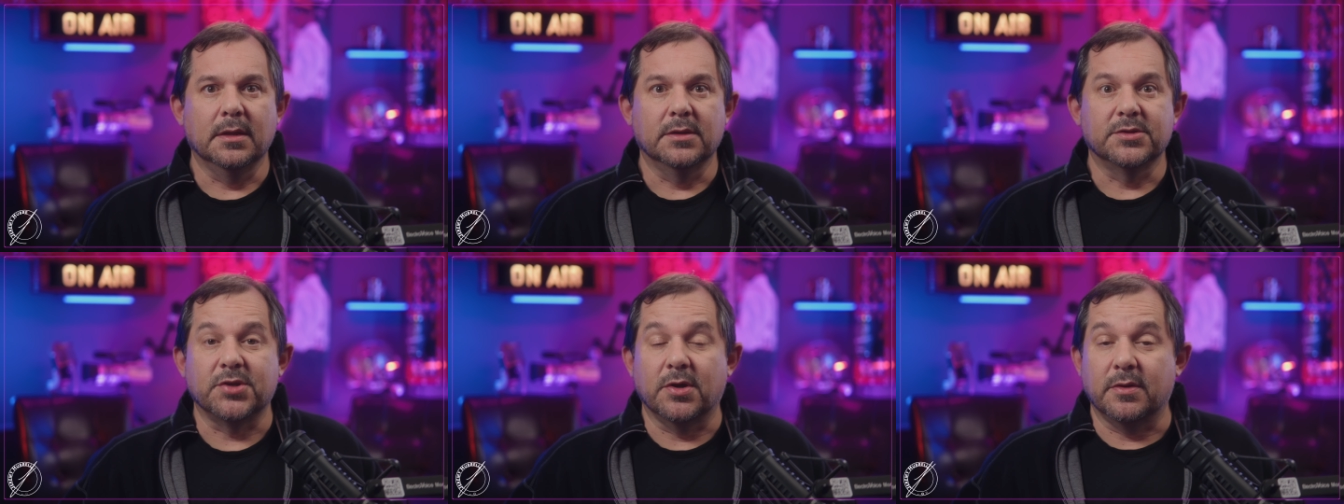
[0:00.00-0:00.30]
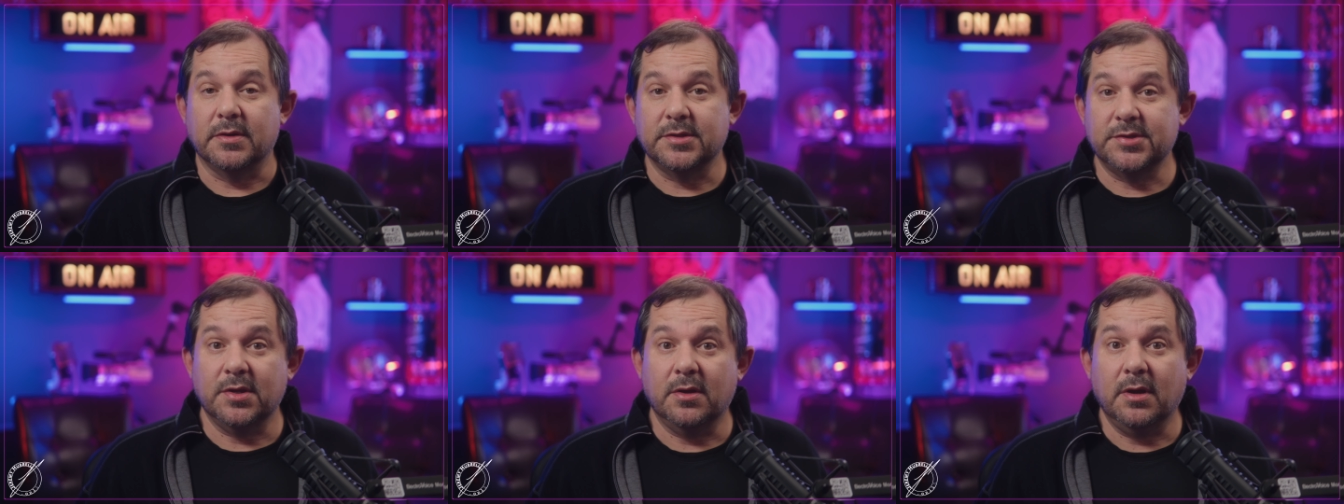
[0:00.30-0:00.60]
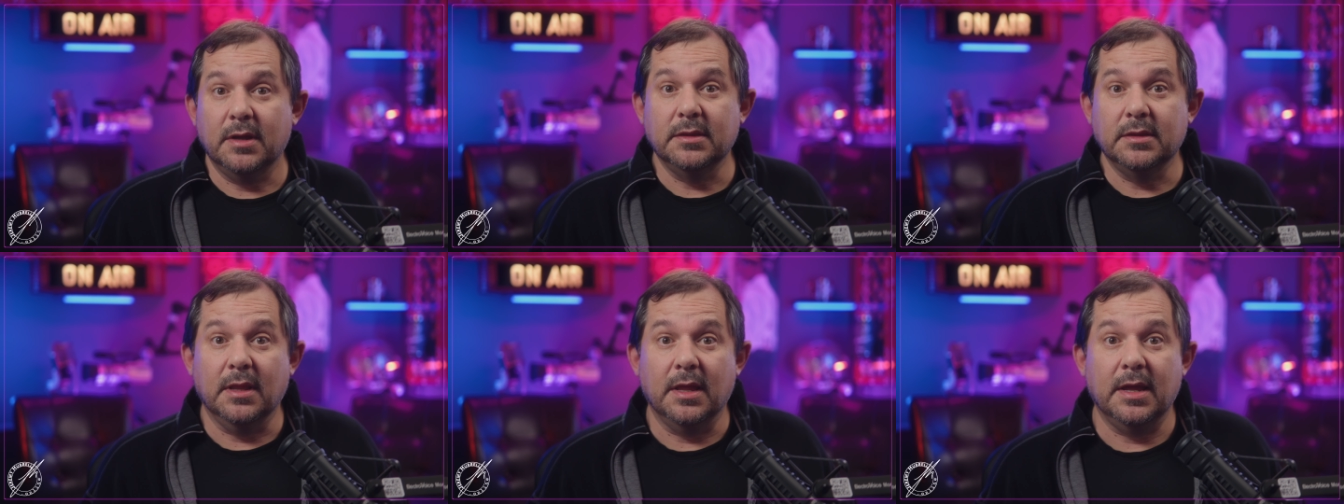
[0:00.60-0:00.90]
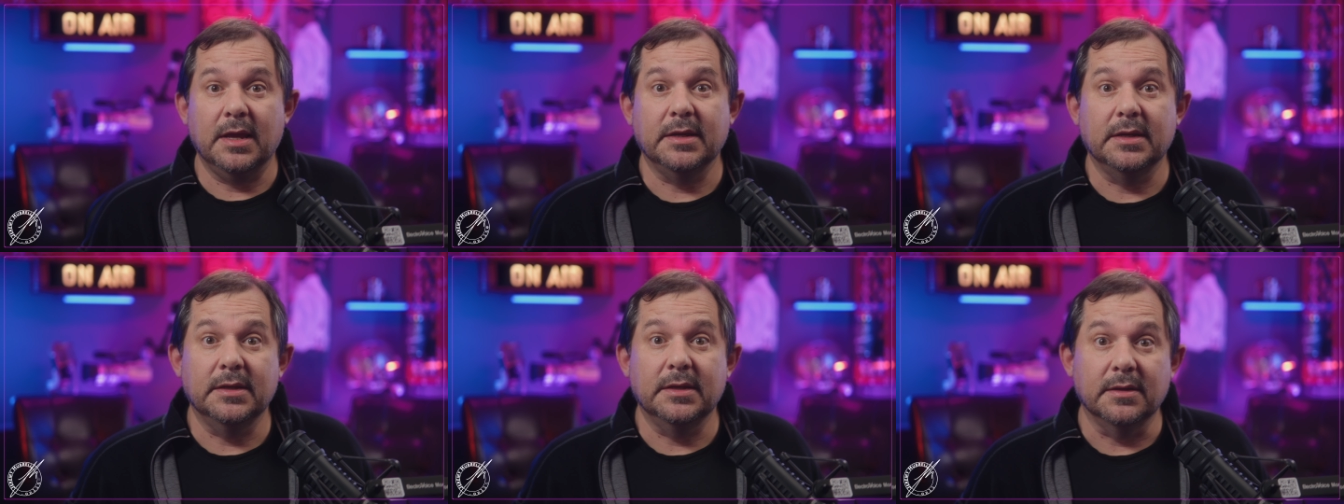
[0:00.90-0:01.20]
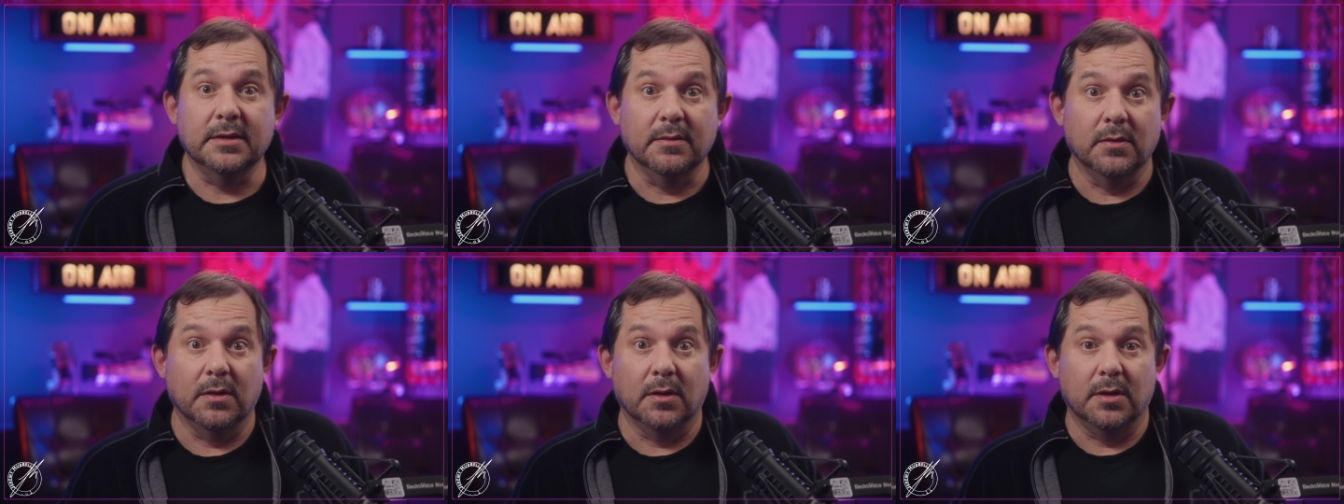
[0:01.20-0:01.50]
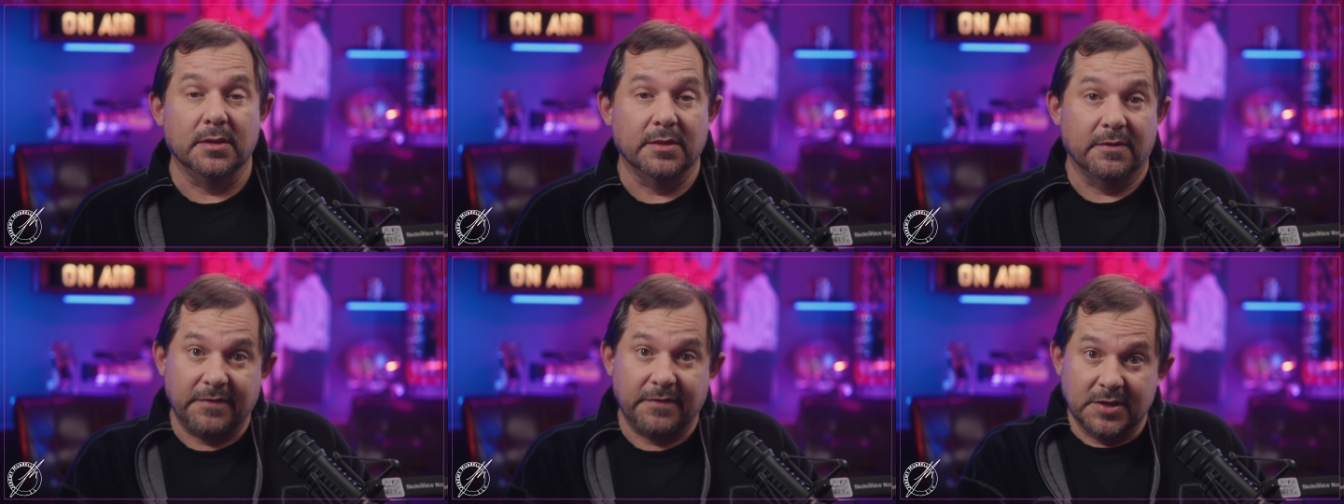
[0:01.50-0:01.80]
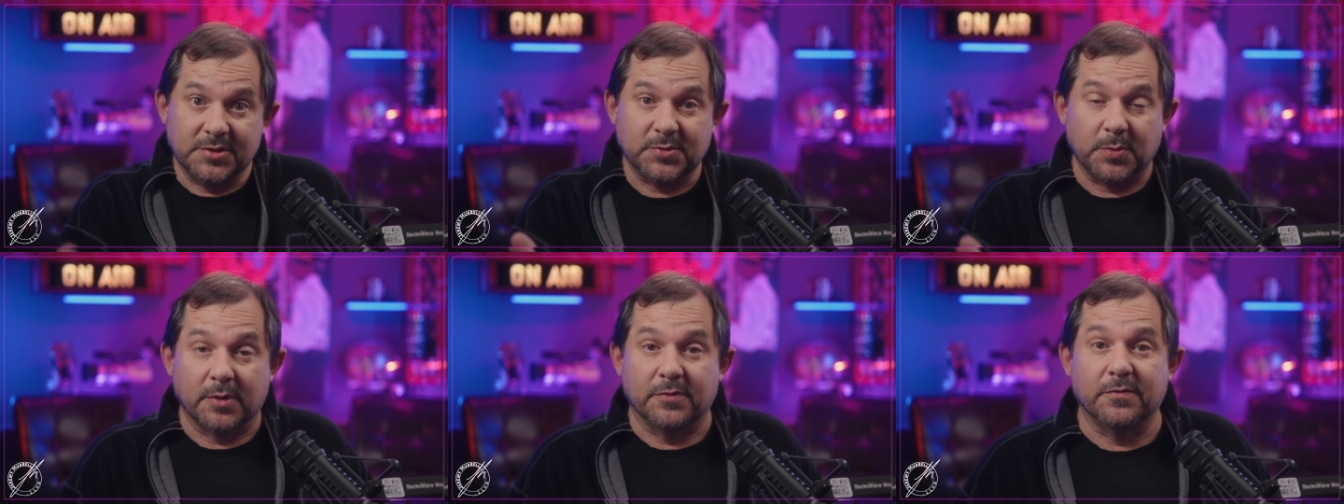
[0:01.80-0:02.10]
So I saw online on the
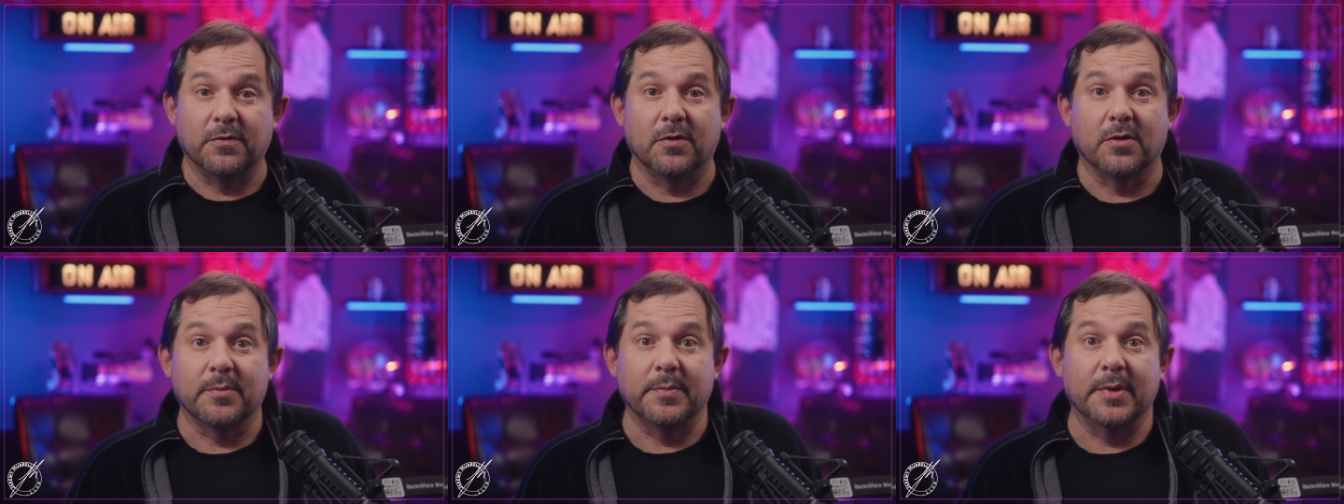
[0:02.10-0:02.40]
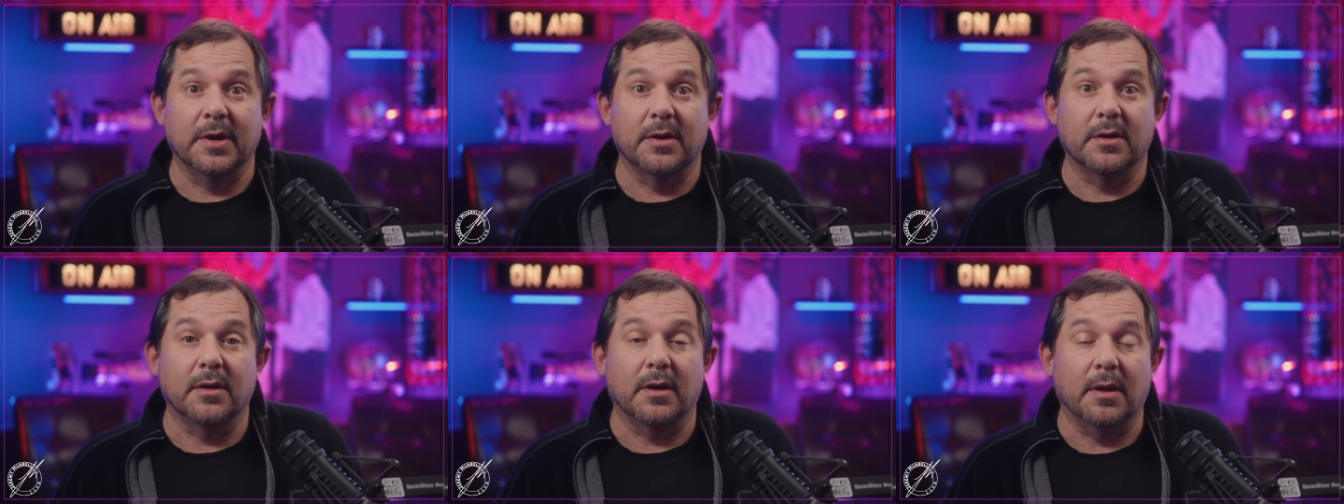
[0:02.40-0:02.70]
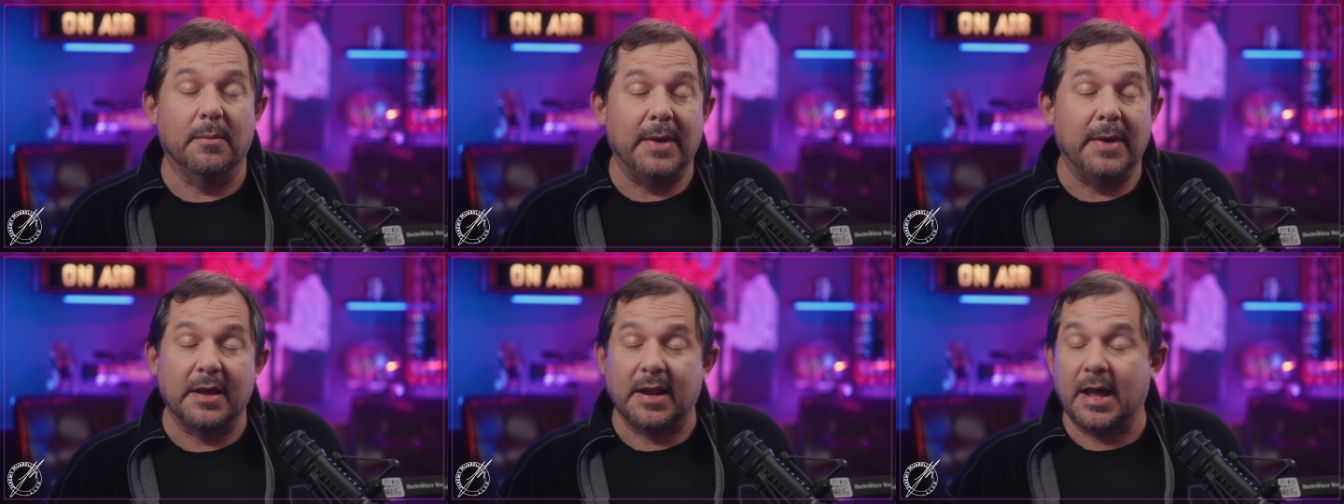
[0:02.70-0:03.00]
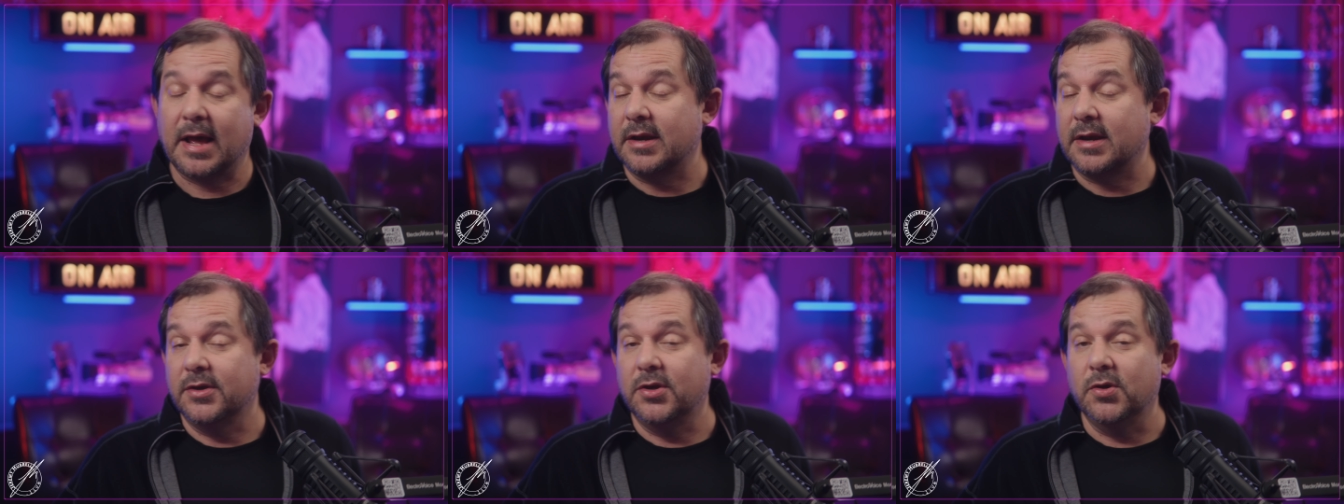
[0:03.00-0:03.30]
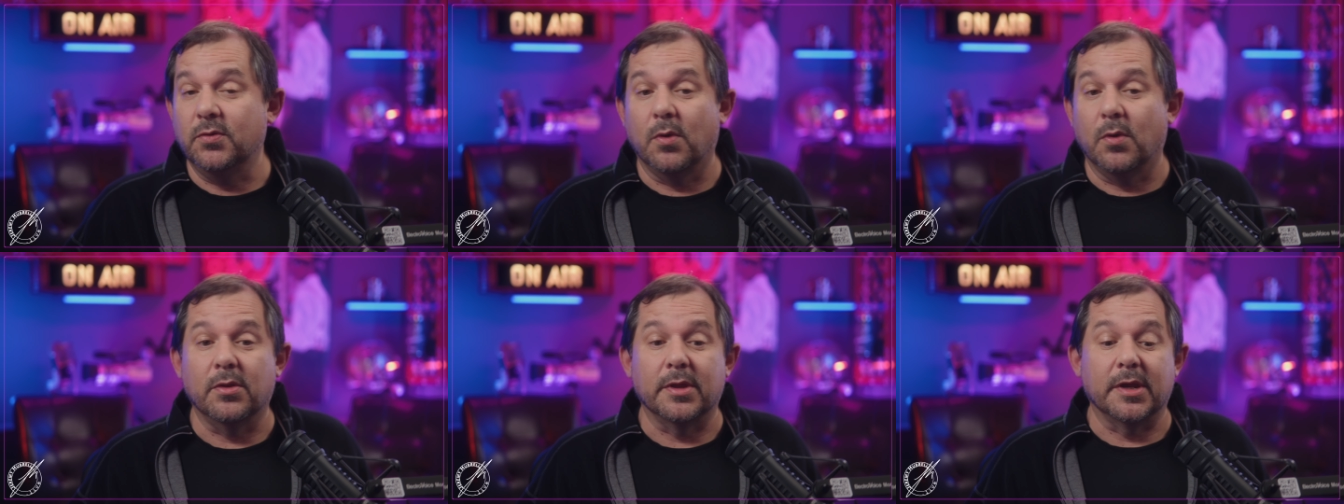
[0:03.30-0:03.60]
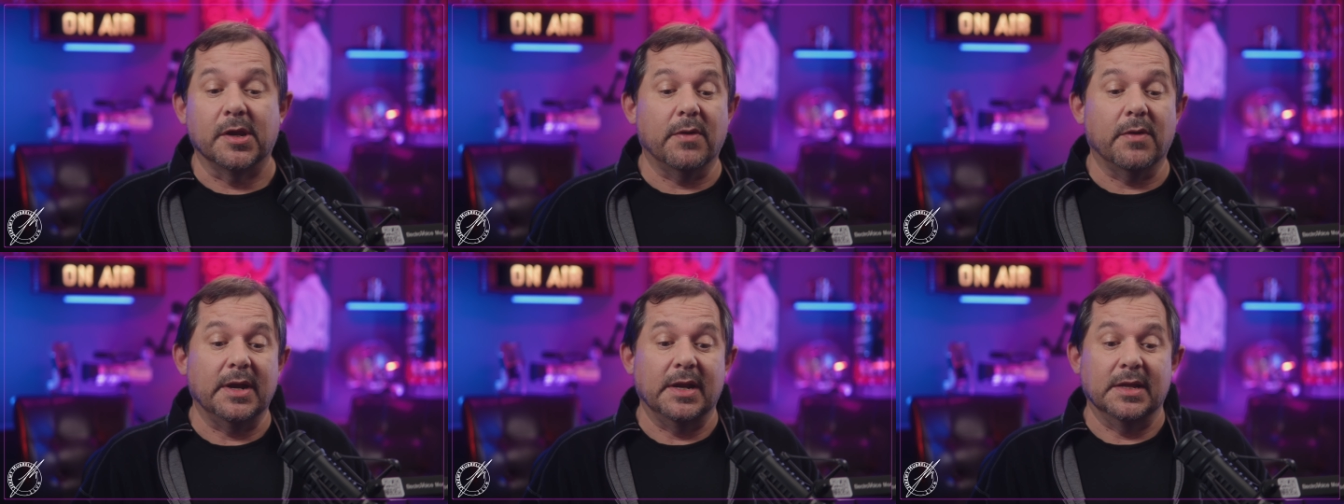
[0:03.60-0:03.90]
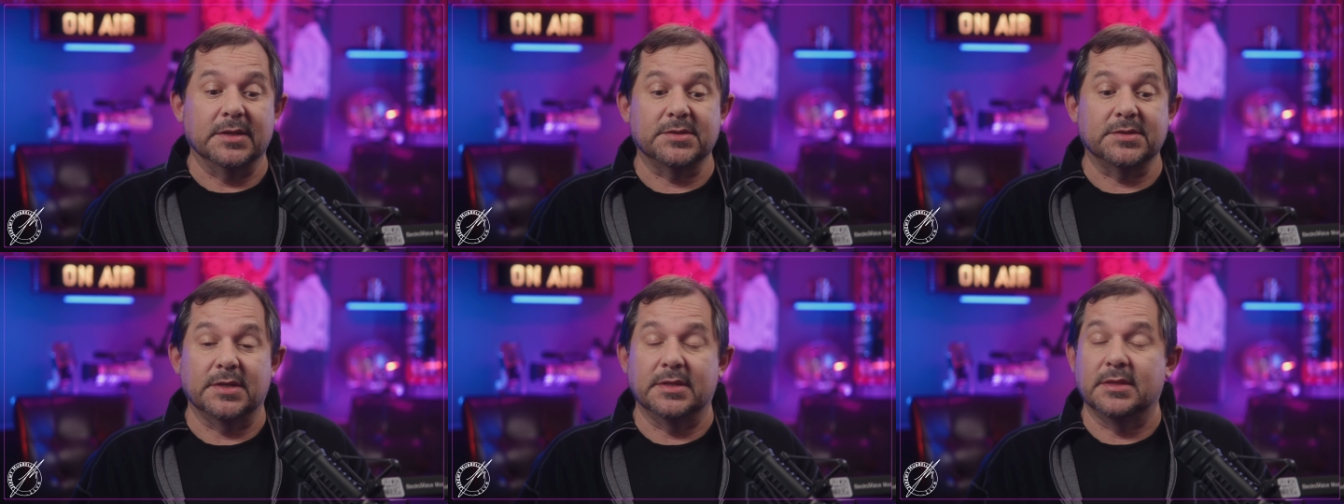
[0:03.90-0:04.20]
Facebook forum here about how to do rolling credits,